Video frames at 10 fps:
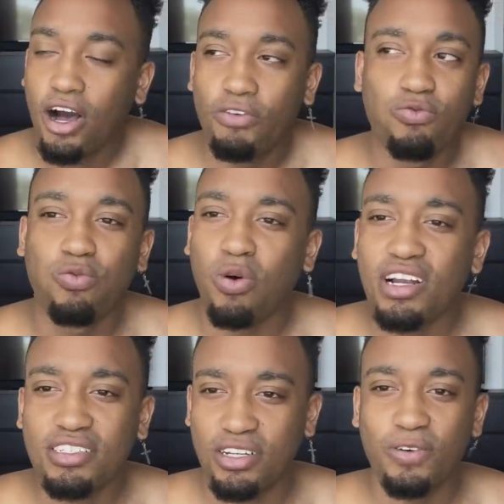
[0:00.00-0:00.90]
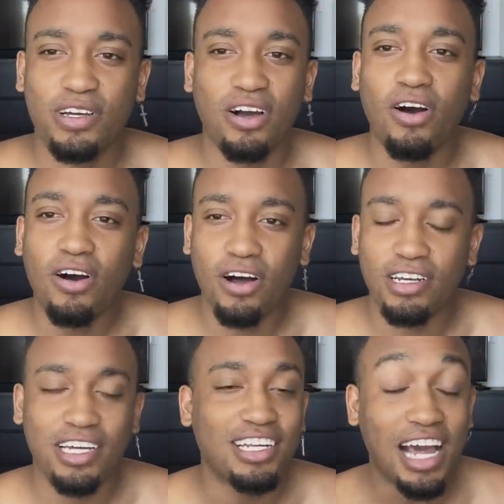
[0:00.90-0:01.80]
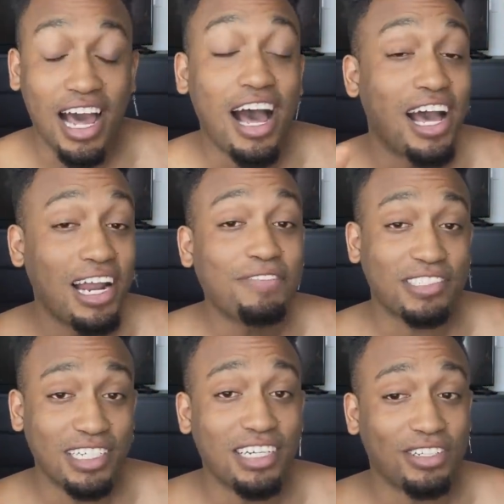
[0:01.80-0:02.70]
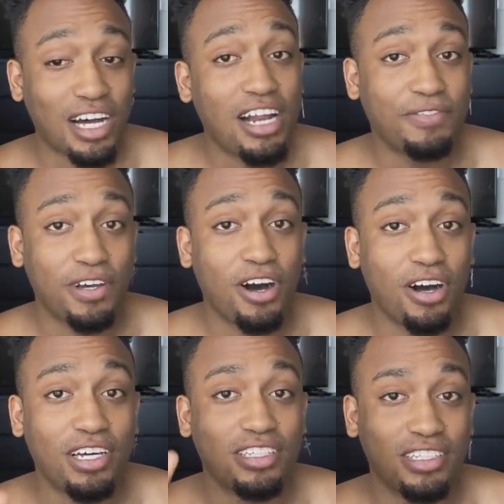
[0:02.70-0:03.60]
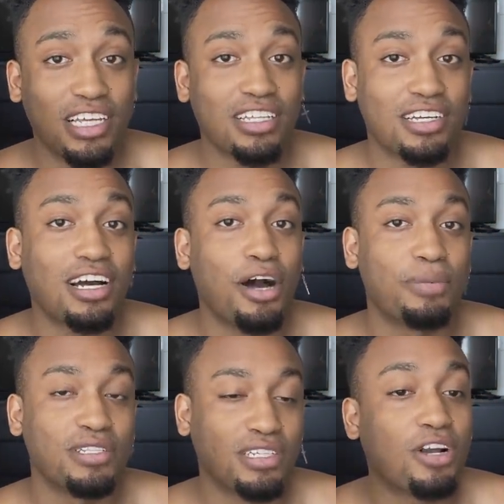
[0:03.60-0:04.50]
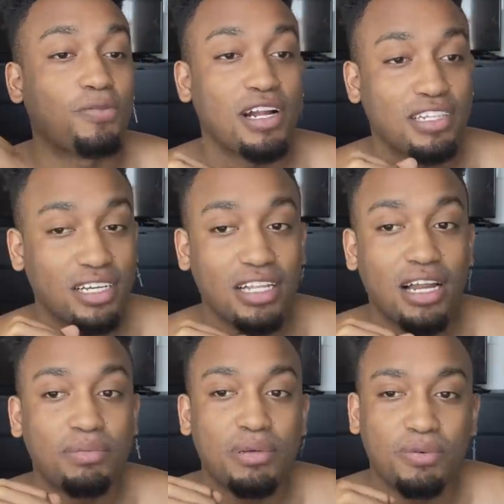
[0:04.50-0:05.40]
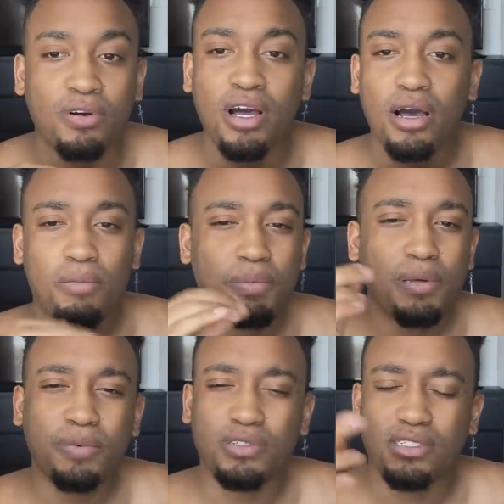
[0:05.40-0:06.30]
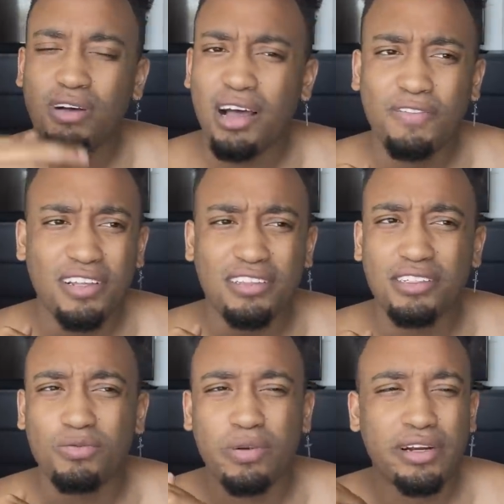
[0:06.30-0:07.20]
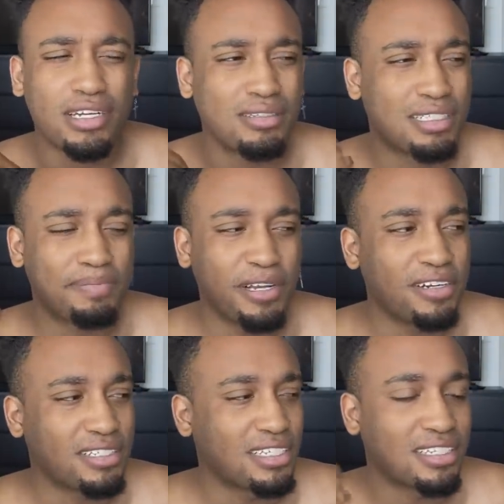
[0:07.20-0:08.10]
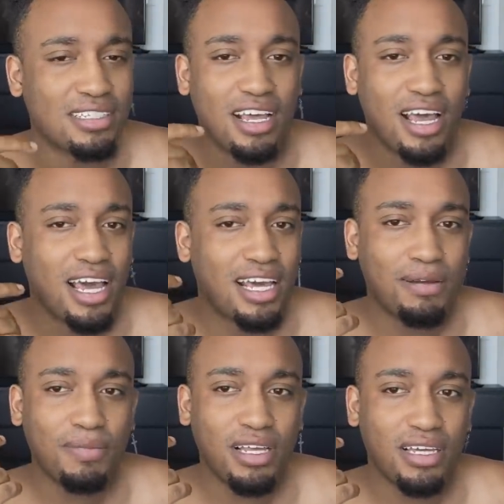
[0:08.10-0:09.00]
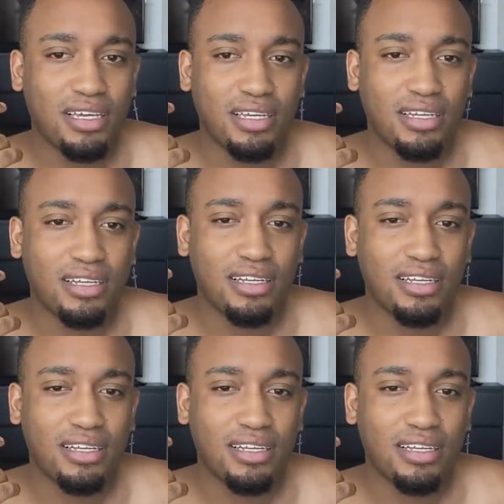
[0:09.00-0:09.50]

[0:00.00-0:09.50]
of what is going on. And I've seen a lot of y'all in the comments correcting a lot of people, but people still have, like, these weird conspiracies. And I'm like,